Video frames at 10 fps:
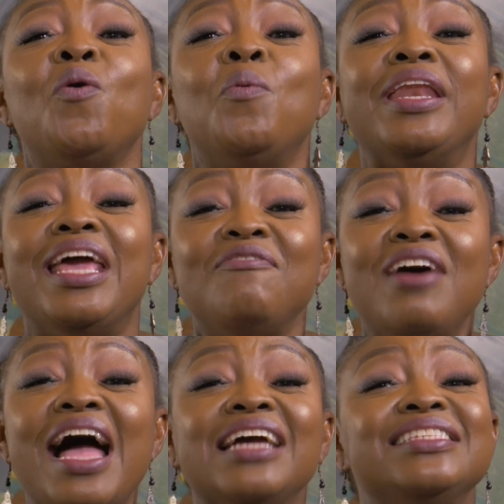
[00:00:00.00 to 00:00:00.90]
Whenever
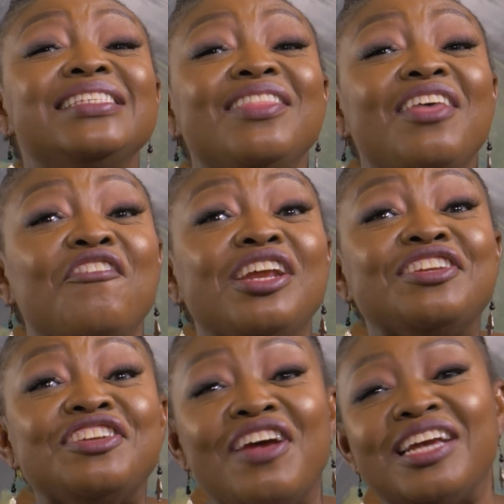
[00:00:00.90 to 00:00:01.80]
I see their
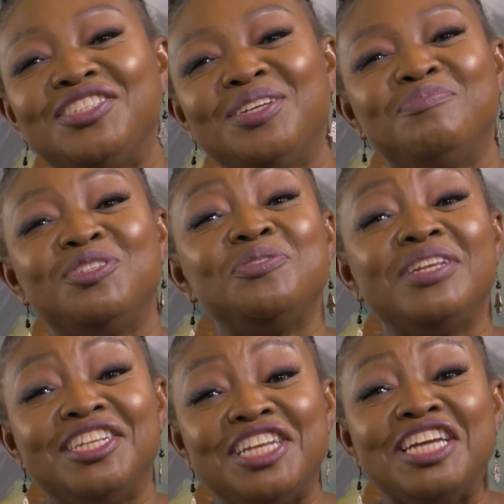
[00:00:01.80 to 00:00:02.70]
interaction
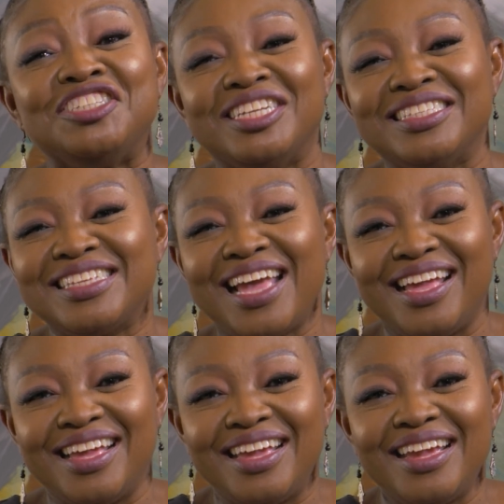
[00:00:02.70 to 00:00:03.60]
between Natasia and
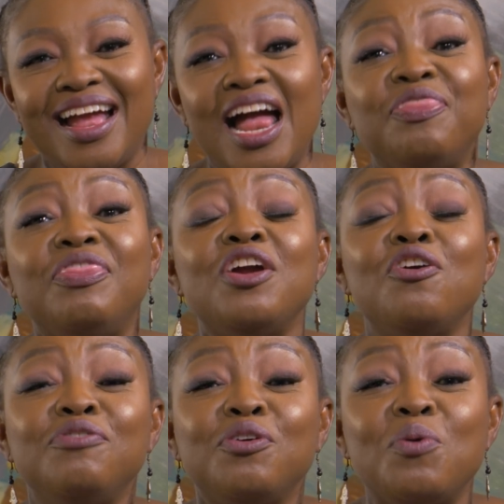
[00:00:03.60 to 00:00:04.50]
Skye, I think
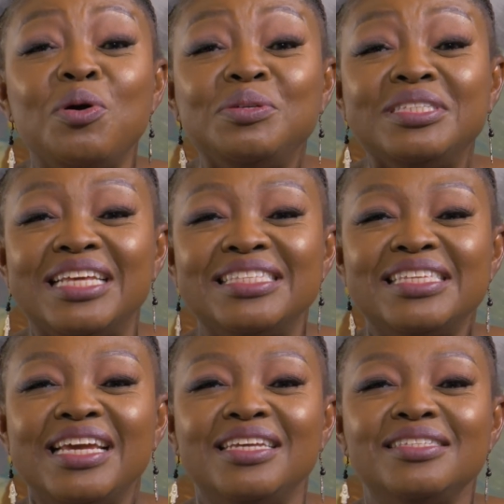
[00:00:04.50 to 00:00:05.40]
of the quote that
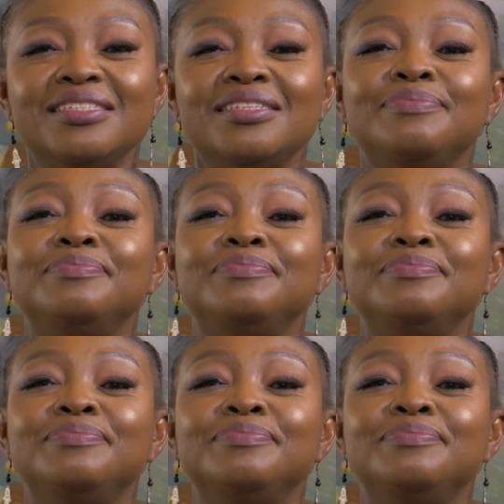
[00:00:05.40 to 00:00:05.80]
says,